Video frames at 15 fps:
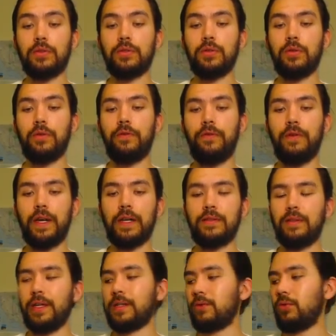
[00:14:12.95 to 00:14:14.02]
So you're
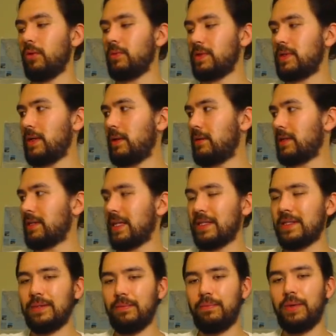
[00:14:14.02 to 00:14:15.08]
effective, like normal summoning,
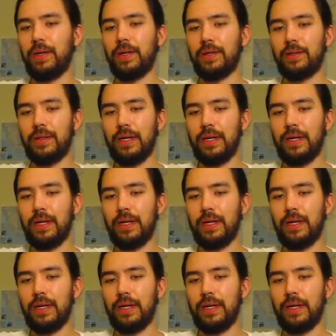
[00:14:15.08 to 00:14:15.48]
that's the big